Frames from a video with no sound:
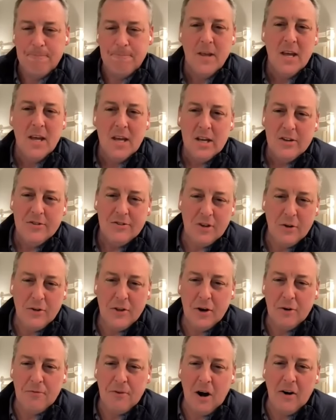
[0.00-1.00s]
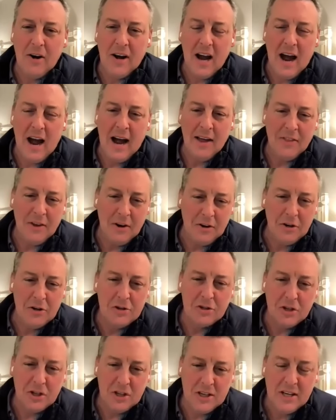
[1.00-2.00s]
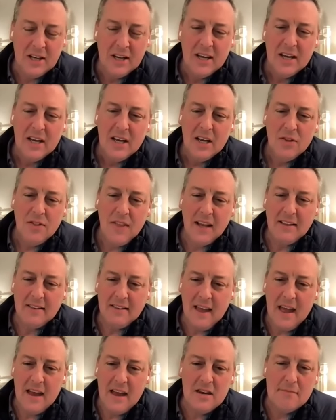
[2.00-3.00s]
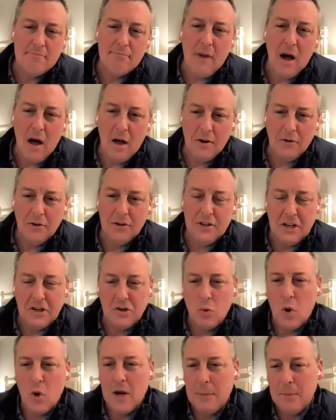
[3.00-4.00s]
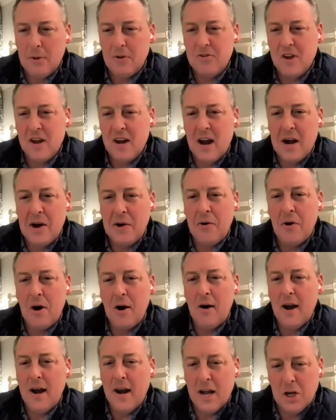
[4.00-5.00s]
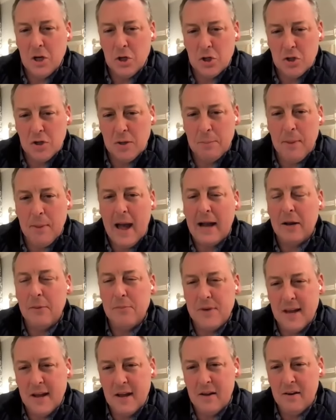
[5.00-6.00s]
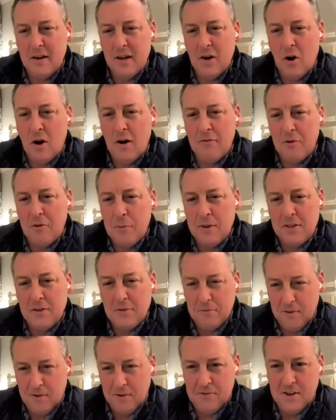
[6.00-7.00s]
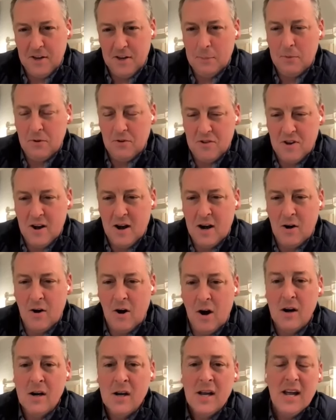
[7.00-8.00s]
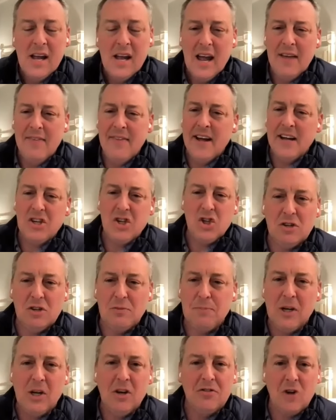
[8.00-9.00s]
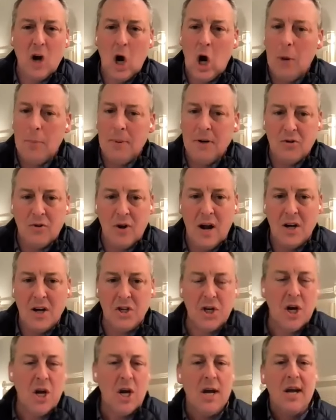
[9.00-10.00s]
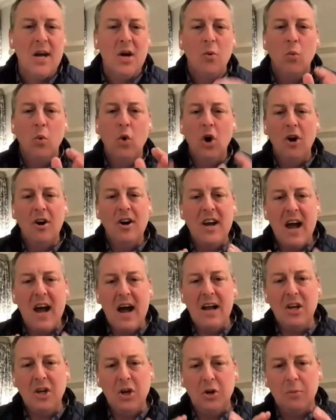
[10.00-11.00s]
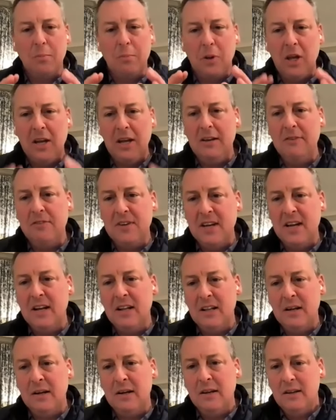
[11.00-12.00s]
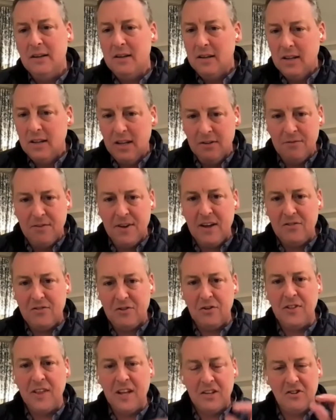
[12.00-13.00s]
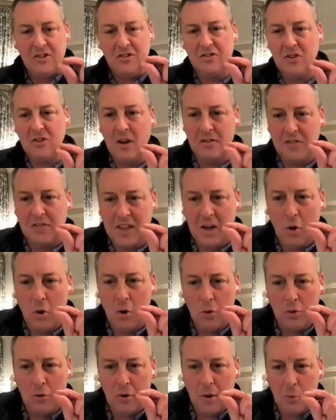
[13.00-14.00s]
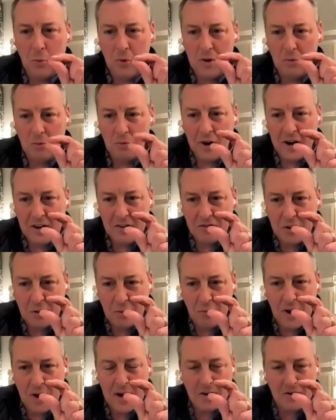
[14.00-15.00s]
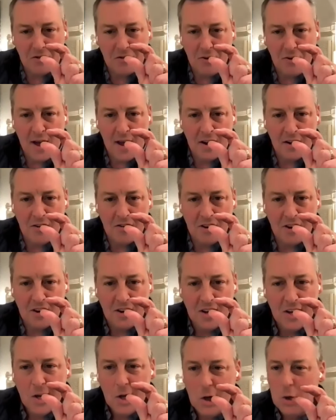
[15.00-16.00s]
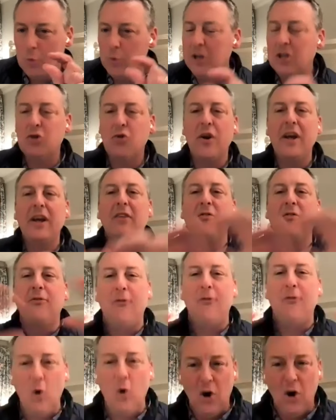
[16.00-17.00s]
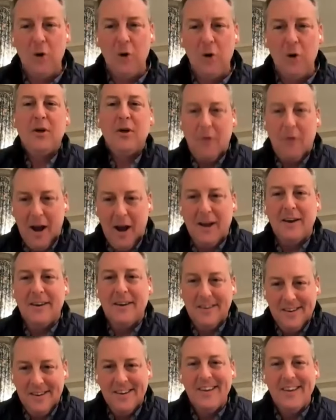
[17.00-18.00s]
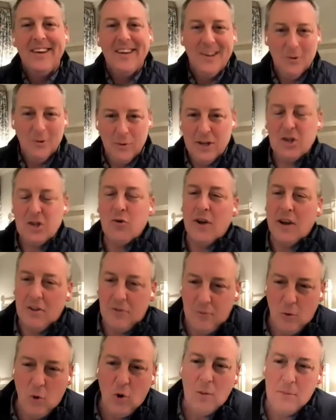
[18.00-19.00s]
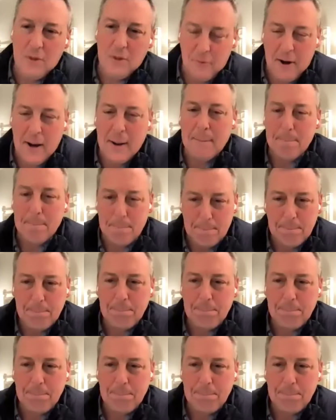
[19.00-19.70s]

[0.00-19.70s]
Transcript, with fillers: Mm-hmm. So they're very high. They're usually they tend to model in the 20% IRR, and I usually back them down and offer them at the 15% IRR. And just because of arbitrage. We're not your plain vanilla investor that just does the old we'll raise the rent strategy. Right, little value we transform add here. the rent. Yeah, we transform the rent.